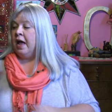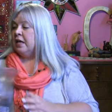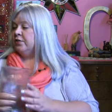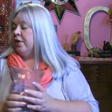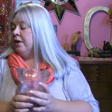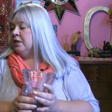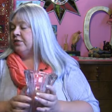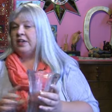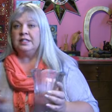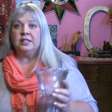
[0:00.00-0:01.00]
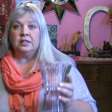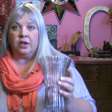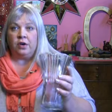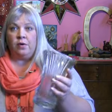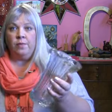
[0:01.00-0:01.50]
As far as vases
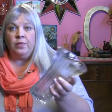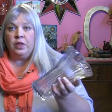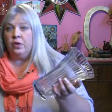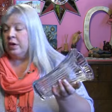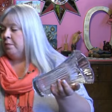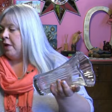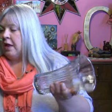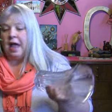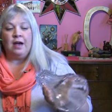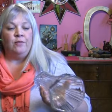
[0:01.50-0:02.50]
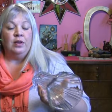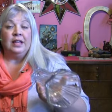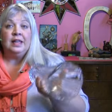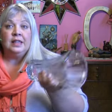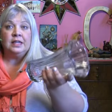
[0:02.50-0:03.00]
go, you can have one
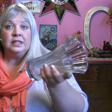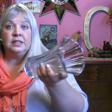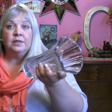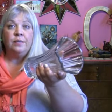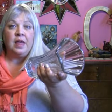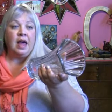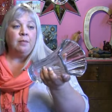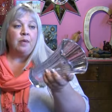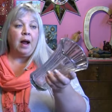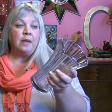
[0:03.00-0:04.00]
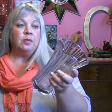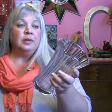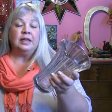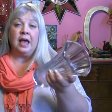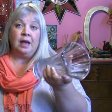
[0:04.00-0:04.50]
like this that
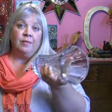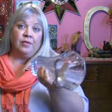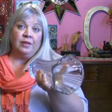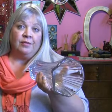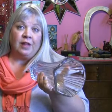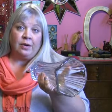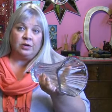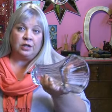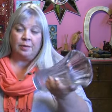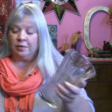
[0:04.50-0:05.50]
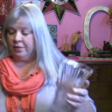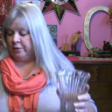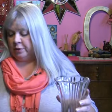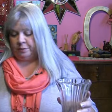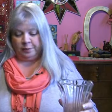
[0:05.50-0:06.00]
probably came from the flower shop in the
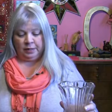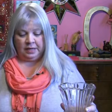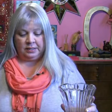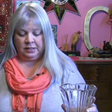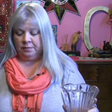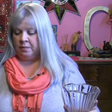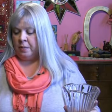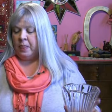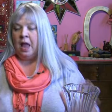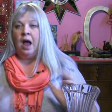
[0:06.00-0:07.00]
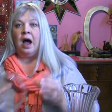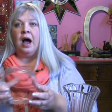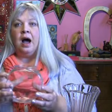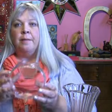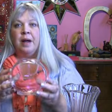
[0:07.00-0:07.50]
first place.
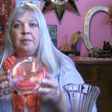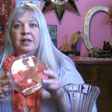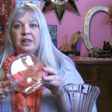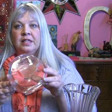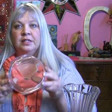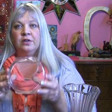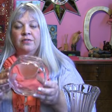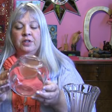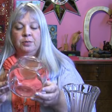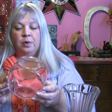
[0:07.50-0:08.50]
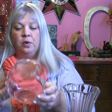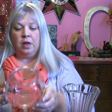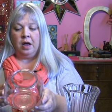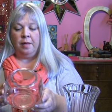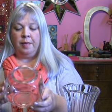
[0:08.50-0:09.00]
I picked this little
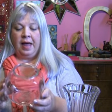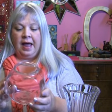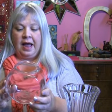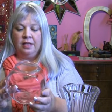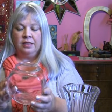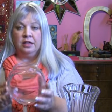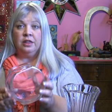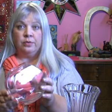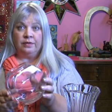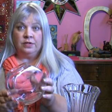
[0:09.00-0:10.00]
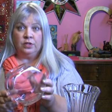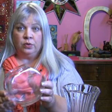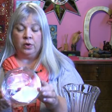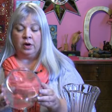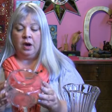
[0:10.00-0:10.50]
fishbowl up at the thrift
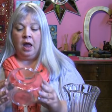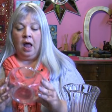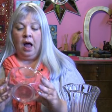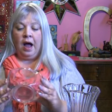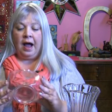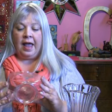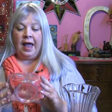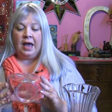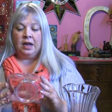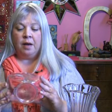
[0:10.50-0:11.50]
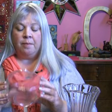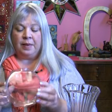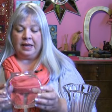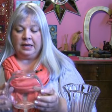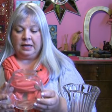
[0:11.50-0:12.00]
store. I had a
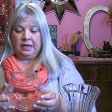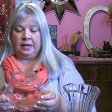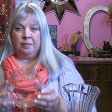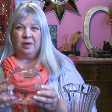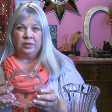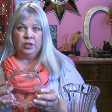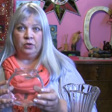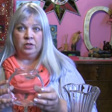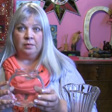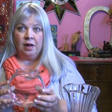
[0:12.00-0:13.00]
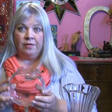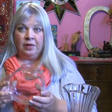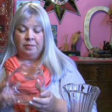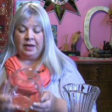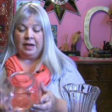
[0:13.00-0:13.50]
beta in it, but it was too small
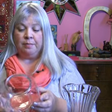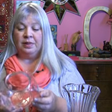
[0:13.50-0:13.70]
for the beta.